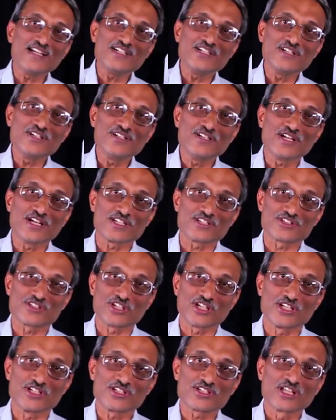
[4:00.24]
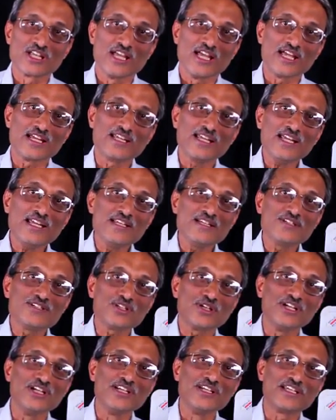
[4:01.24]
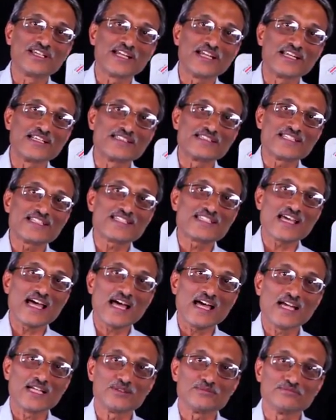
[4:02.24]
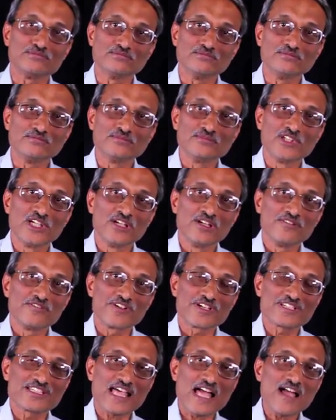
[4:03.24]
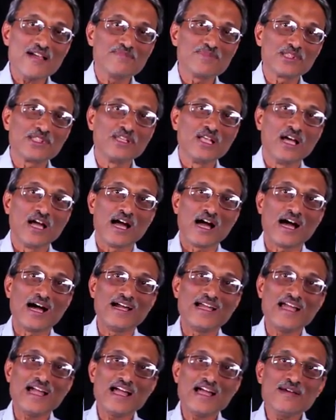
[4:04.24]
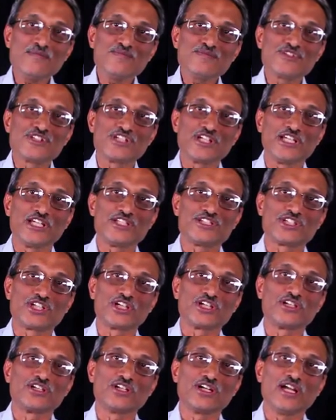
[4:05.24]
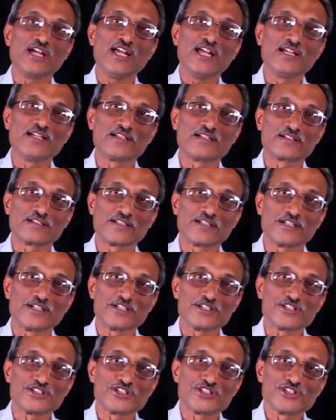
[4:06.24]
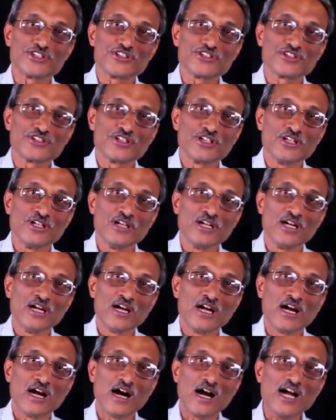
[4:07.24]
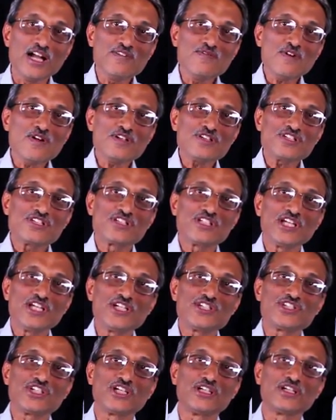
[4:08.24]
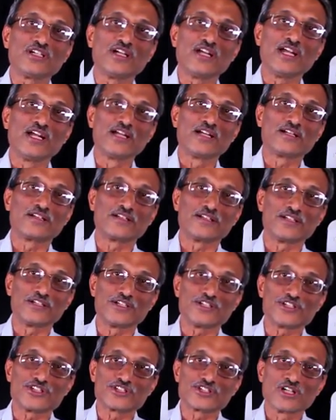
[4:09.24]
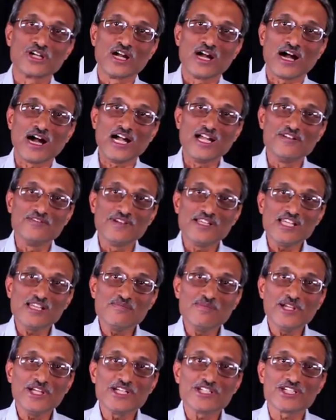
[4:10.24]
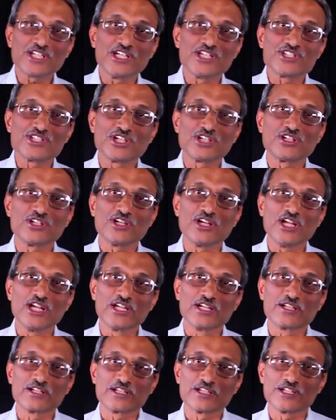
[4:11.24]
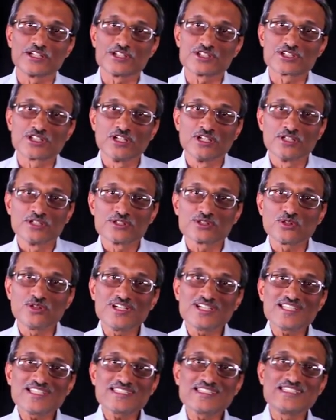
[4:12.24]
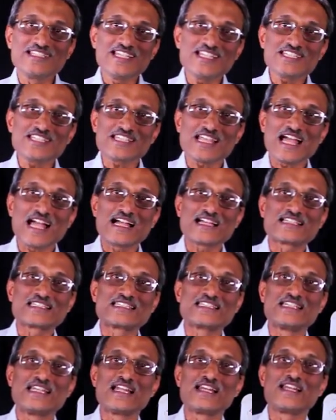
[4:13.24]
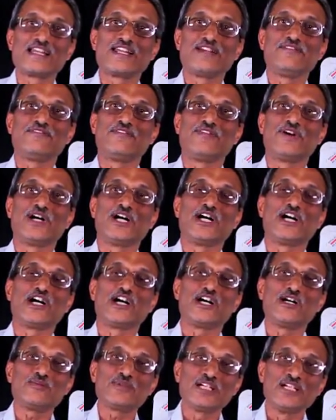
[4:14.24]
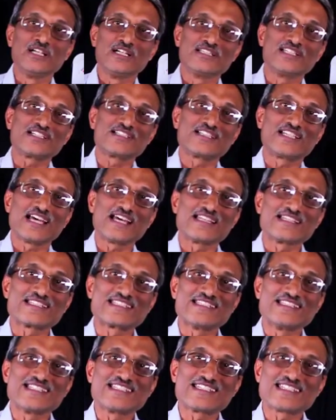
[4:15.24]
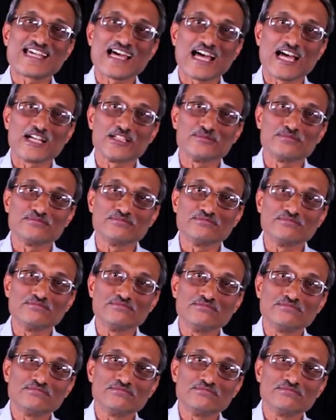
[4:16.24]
continuous tense again to indicate the time. For example, I am teaching English. I was teaching English. I will be teaching English. So it is this auxiliary verb that tells the time.